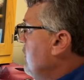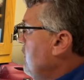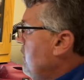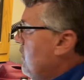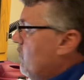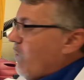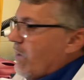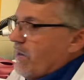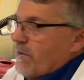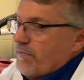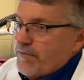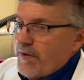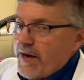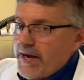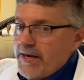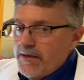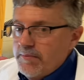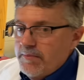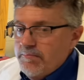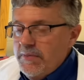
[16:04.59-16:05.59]
You want to
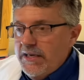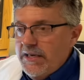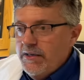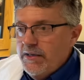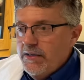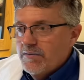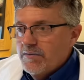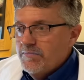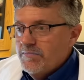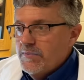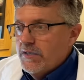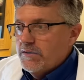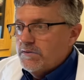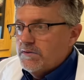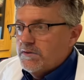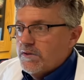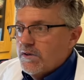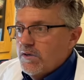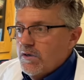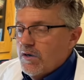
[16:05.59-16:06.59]
find a medium
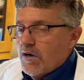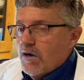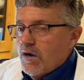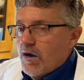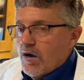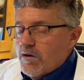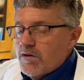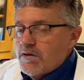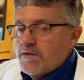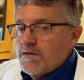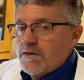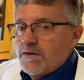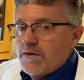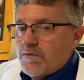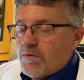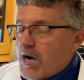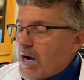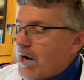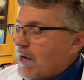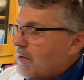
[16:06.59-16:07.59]
that's harder than the
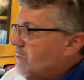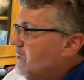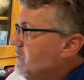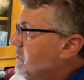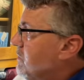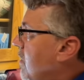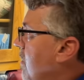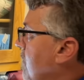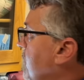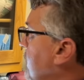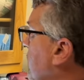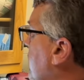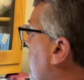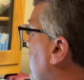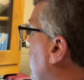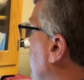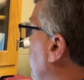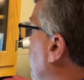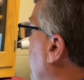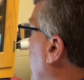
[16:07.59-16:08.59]
rock but softer
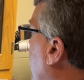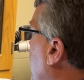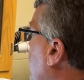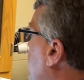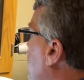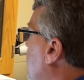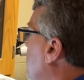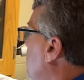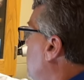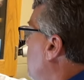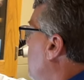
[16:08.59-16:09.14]
than the fossil.